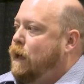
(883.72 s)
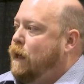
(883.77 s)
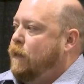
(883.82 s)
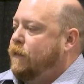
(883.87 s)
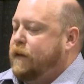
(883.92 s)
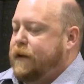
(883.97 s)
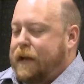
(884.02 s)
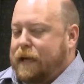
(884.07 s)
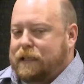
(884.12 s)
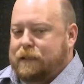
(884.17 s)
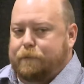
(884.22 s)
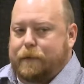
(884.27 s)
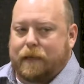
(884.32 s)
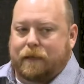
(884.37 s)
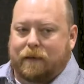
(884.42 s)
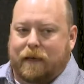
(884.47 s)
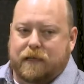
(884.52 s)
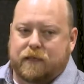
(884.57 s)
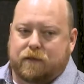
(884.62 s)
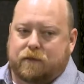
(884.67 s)
The next big
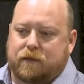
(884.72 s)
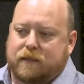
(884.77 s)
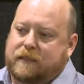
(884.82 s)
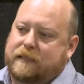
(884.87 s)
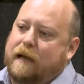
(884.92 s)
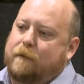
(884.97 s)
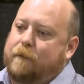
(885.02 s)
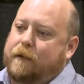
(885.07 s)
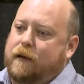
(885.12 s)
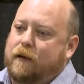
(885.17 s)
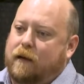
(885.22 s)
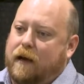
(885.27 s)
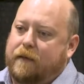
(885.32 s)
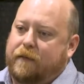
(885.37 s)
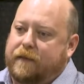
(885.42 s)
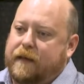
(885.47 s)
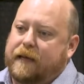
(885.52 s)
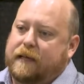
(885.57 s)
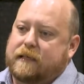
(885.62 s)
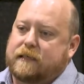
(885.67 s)
logical step here, I
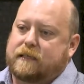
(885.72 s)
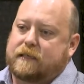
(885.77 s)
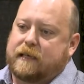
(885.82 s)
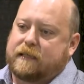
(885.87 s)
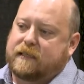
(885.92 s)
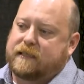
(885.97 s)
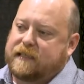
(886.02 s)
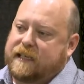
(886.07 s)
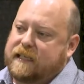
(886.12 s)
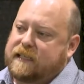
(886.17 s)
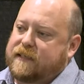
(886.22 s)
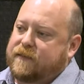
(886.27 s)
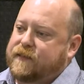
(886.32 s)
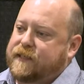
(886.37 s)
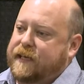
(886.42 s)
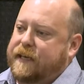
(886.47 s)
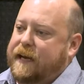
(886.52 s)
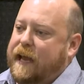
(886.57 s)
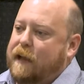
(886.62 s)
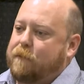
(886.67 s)
think, is
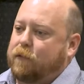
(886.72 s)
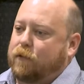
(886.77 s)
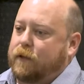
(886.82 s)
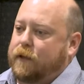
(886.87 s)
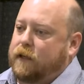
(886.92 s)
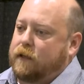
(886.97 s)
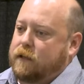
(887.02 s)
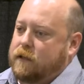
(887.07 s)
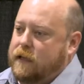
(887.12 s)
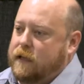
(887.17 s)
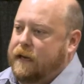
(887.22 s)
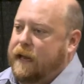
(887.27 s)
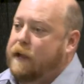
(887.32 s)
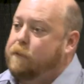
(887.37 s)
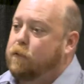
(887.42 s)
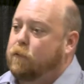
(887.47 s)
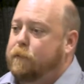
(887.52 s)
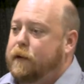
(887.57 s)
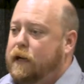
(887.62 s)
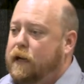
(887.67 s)
CSfC
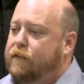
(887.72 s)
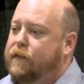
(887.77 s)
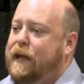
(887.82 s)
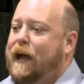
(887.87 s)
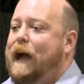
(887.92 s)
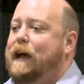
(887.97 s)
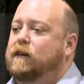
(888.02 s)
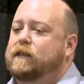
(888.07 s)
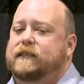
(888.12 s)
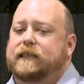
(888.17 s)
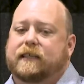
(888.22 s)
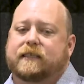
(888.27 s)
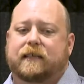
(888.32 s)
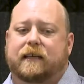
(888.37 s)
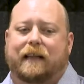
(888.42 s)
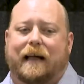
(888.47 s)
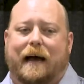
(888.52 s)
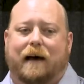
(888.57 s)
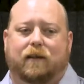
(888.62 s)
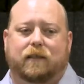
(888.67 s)
enablement of the IL6
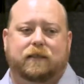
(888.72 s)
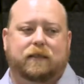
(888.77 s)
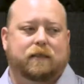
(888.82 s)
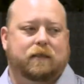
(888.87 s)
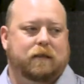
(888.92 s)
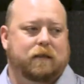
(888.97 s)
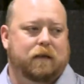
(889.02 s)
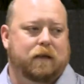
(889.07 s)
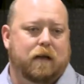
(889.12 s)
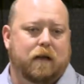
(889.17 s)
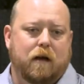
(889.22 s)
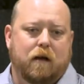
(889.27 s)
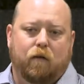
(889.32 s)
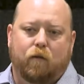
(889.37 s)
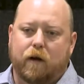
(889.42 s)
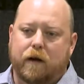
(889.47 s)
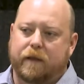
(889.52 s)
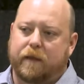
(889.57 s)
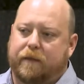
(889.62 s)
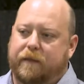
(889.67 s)
clouds.
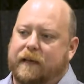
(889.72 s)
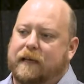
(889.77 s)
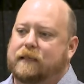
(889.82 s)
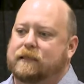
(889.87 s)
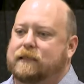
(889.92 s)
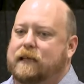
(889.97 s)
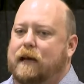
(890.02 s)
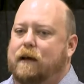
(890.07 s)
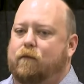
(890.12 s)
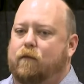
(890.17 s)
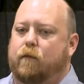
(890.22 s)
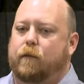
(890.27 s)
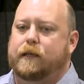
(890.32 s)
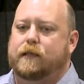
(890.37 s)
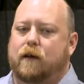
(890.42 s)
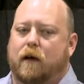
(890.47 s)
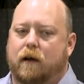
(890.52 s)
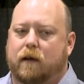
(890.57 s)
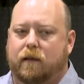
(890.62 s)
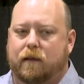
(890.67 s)
One of the things that when we
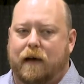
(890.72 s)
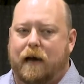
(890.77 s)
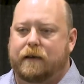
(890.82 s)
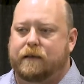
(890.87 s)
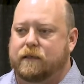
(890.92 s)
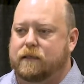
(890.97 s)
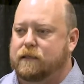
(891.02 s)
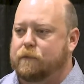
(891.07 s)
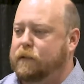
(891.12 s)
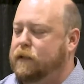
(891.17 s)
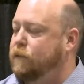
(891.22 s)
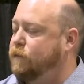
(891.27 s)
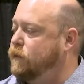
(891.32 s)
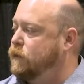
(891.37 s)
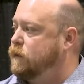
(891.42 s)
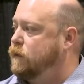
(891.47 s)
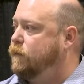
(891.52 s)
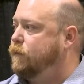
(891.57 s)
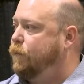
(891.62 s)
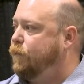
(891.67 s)
talk a lot to some of
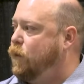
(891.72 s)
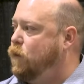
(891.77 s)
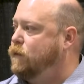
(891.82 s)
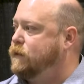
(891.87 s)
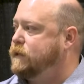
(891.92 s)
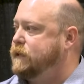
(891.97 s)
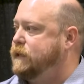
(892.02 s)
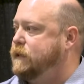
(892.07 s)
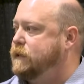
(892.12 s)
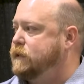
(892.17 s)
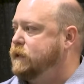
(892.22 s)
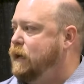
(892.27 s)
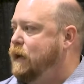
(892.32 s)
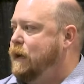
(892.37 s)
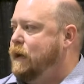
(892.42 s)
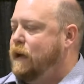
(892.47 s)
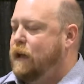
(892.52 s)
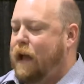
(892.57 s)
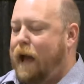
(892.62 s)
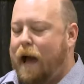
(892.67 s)
the folks is,
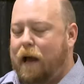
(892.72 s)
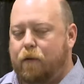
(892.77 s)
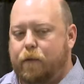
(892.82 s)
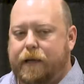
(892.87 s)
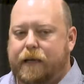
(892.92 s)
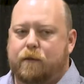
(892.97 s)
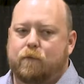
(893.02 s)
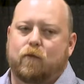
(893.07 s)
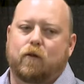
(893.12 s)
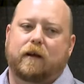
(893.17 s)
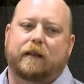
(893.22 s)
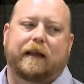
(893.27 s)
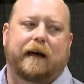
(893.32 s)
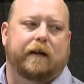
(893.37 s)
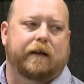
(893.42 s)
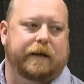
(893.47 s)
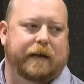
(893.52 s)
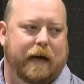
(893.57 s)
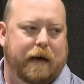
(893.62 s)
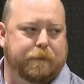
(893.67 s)
how do we get more
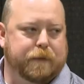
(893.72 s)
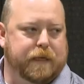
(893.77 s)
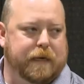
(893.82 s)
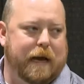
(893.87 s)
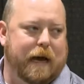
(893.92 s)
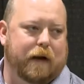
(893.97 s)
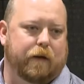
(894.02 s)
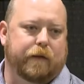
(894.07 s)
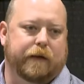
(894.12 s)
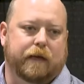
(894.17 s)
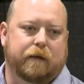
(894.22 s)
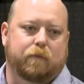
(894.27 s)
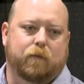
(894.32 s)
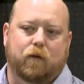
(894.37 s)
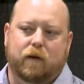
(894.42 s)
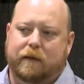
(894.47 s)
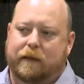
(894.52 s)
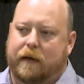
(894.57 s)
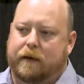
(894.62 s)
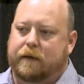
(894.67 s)
cloud adoption? How do we get
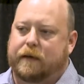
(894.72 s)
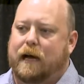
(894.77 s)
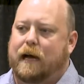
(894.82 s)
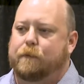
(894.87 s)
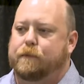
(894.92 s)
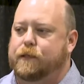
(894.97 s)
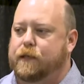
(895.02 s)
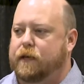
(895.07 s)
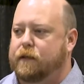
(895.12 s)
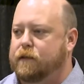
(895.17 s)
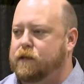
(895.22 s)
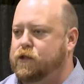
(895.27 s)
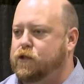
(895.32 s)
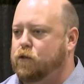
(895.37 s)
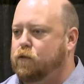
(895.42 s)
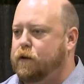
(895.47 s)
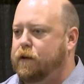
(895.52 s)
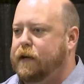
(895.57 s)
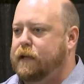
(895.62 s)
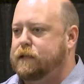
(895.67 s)
more cloud adoption? And the
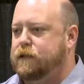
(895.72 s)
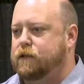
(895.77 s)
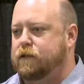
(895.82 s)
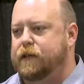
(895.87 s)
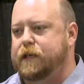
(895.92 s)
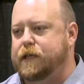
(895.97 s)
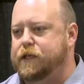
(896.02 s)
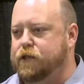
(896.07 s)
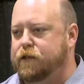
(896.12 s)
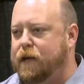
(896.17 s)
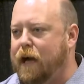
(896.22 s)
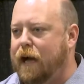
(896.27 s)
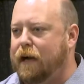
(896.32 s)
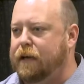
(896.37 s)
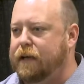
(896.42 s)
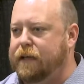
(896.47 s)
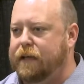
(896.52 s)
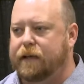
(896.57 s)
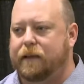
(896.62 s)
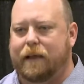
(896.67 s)
shorter answer is you're not
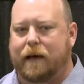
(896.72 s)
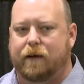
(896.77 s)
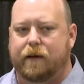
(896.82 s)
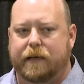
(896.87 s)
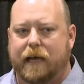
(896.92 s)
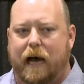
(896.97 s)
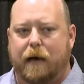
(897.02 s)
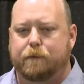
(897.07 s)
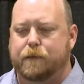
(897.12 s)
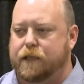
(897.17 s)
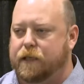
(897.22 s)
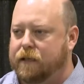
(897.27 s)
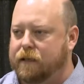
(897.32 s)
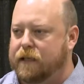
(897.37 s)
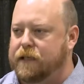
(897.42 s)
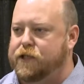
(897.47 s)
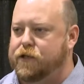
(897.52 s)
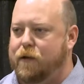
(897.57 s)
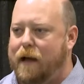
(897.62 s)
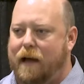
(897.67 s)
going to get cloud adoption
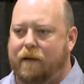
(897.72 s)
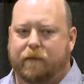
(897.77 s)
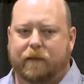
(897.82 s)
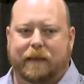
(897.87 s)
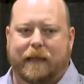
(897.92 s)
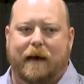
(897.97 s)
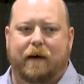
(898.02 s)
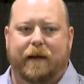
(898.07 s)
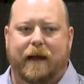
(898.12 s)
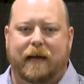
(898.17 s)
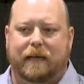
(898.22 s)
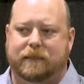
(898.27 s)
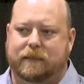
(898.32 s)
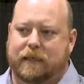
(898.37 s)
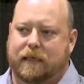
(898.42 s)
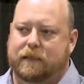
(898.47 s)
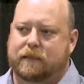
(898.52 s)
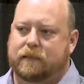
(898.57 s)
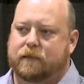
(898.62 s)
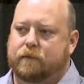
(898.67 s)
unless you have cloud
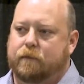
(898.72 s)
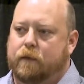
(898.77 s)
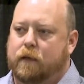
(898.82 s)
access,